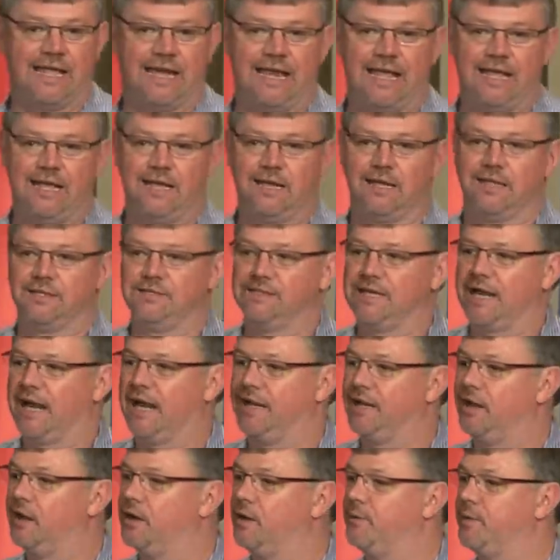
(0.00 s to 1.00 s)
in England, and
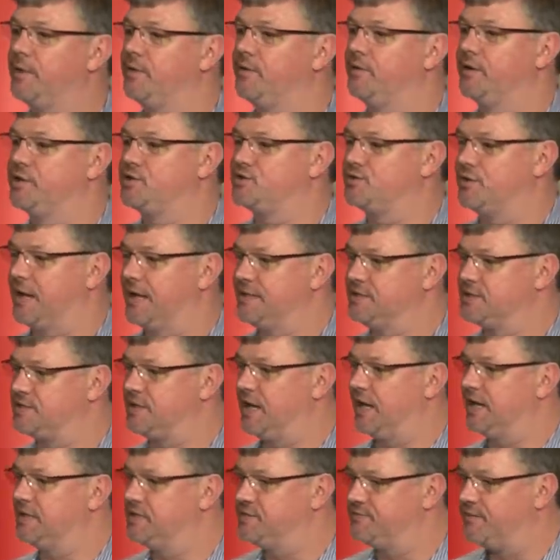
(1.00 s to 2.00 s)
I don't know whether it
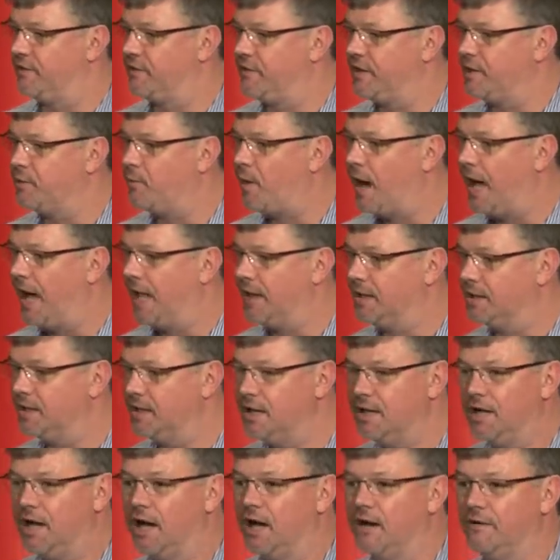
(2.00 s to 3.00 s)
translates very well,
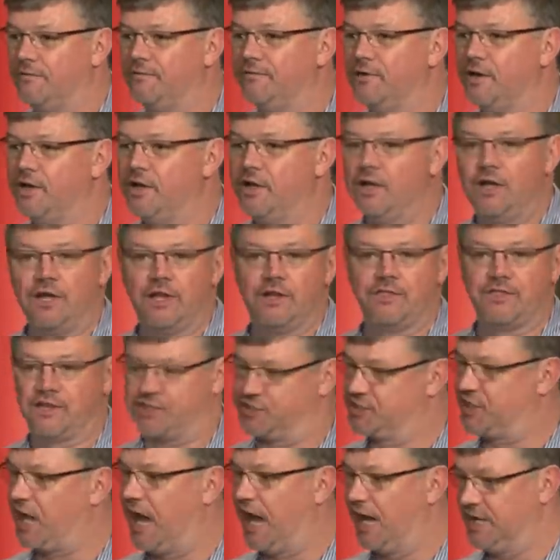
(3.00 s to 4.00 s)
of the
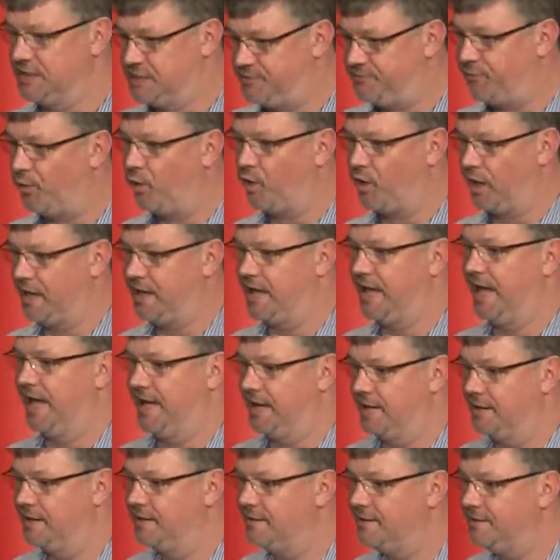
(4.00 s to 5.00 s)
sky's falling
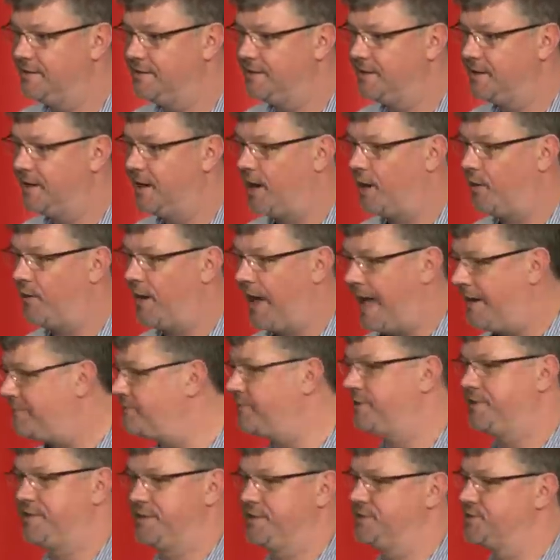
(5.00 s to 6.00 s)
in, you know,
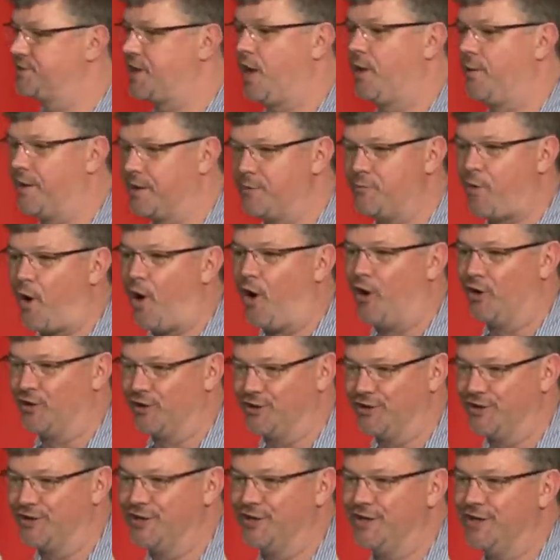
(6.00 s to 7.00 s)
everything's going
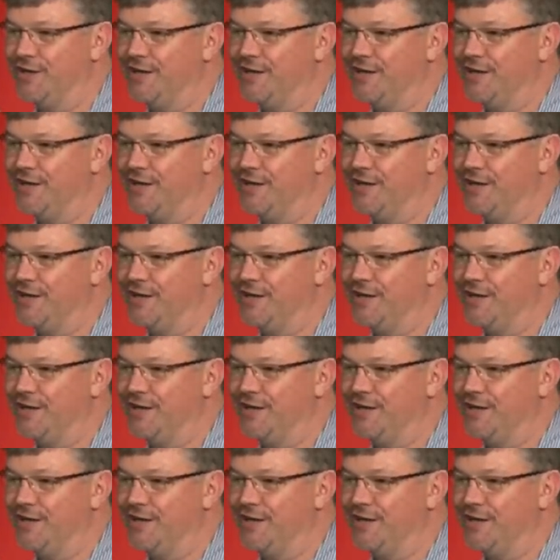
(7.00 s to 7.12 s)
wrong.